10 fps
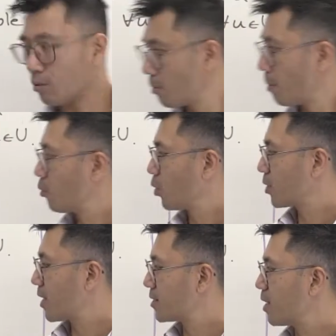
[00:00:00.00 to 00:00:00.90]
Remember, we're
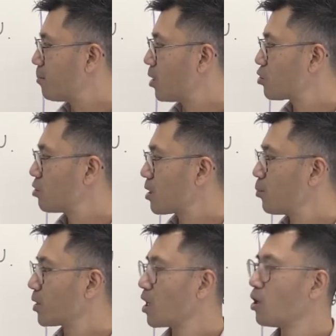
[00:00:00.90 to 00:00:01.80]
looking at Z modules, and
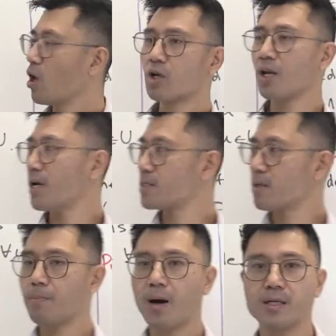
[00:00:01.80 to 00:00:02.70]
we're going to localize
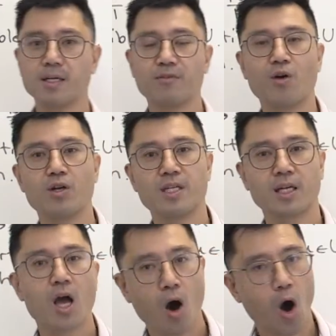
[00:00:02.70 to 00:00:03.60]
them by
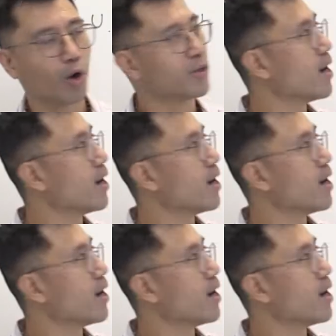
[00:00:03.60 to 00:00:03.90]
inverting odd